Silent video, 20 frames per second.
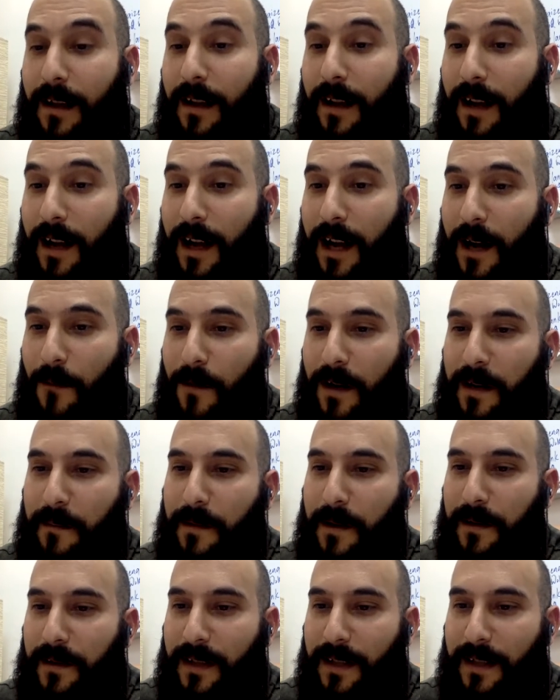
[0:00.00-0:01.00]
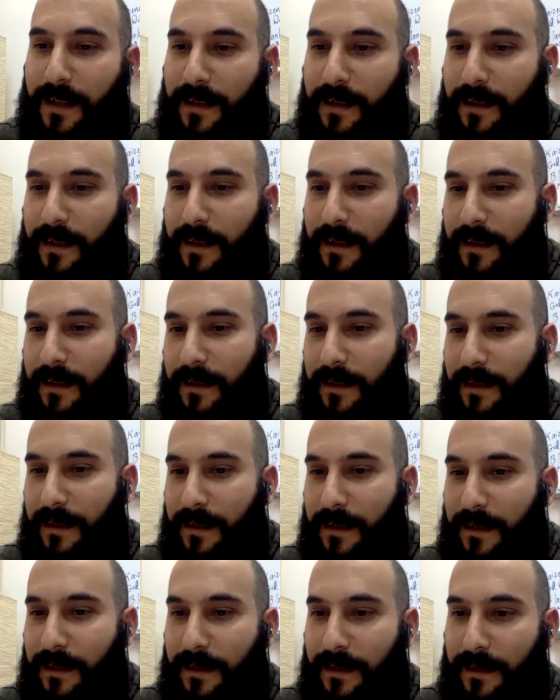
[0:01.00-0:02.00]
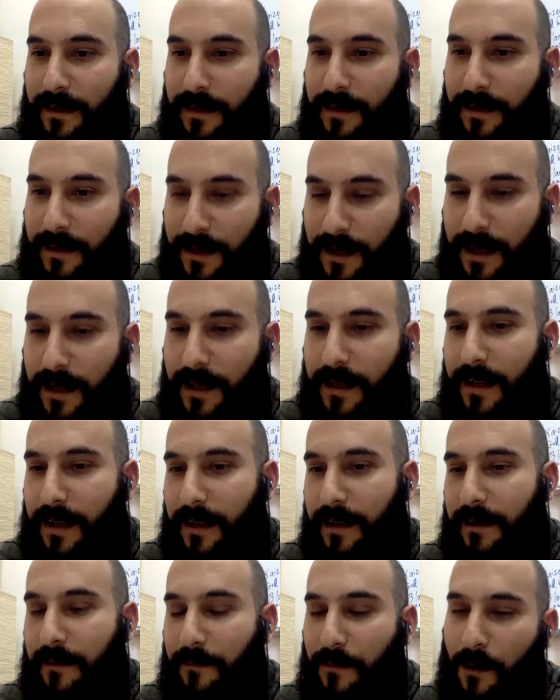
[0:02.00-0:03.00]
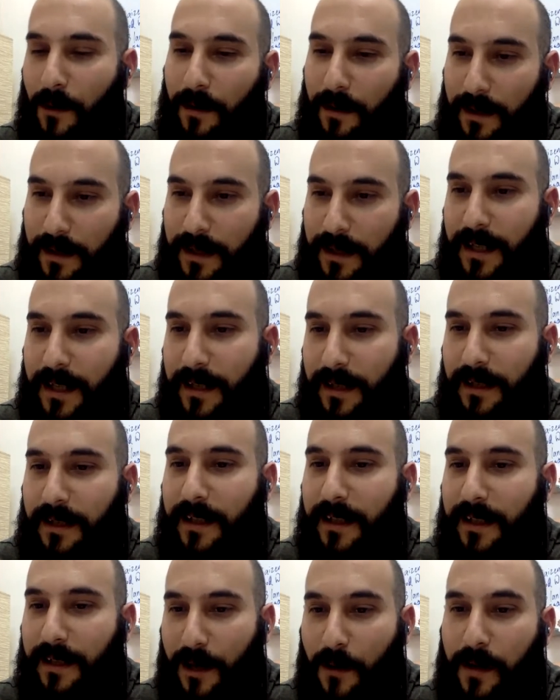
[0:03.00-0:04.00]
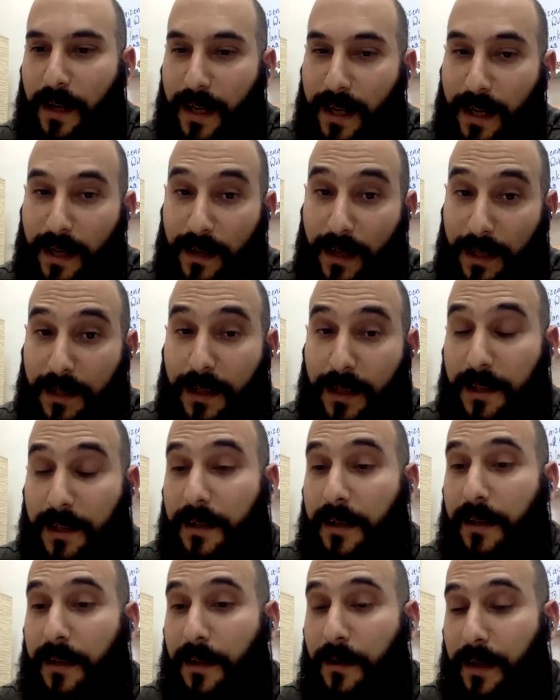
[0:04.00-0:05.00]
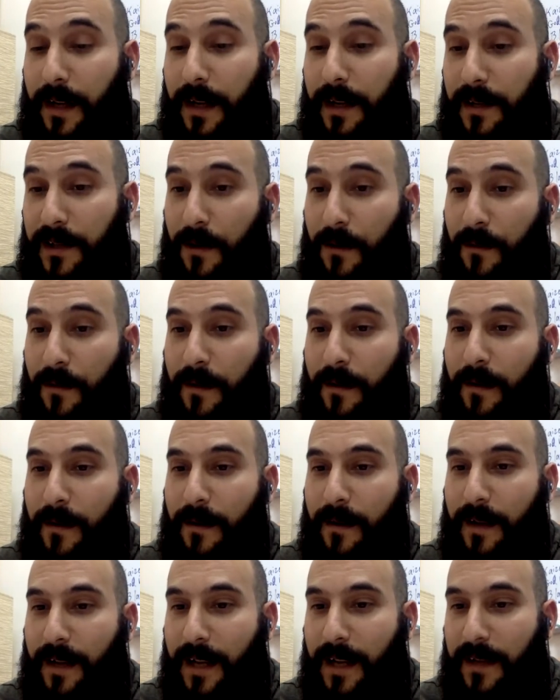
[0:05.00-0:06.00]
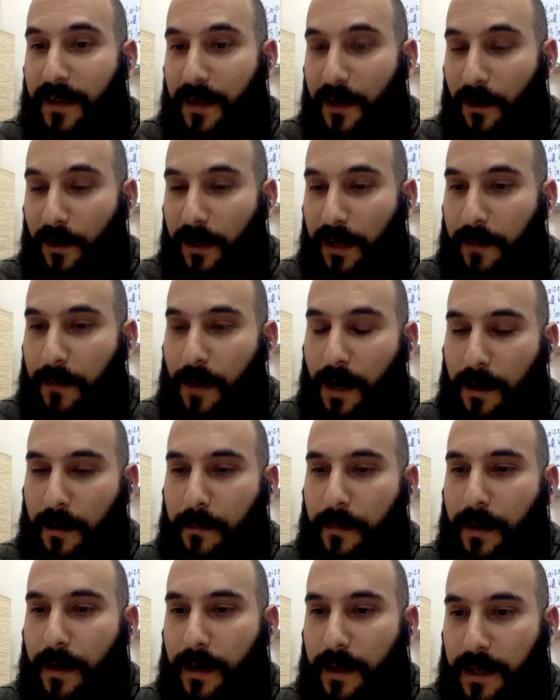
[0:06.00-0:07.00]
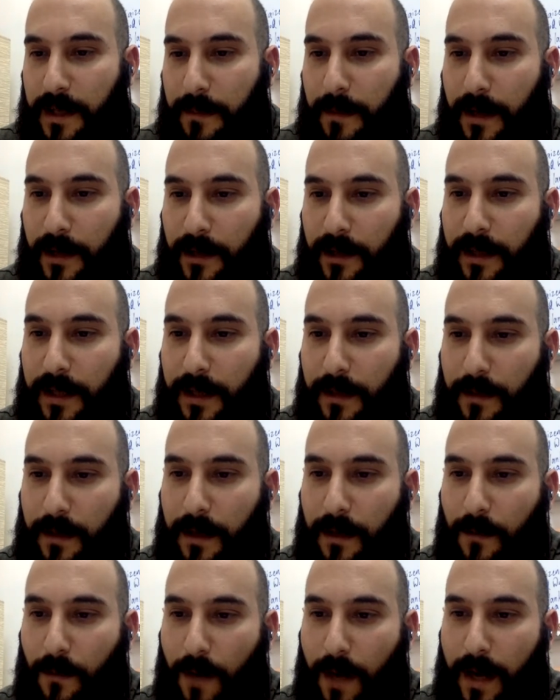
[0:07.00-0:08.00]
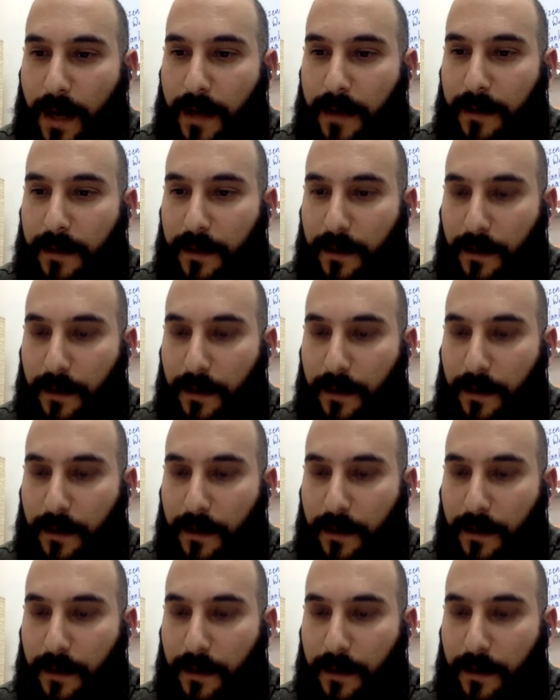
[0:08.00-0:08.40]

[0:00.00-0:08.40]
What about the ye or ye and ye? Okay, yeah, that's good. Okay, so in the early modern period, especially, you could write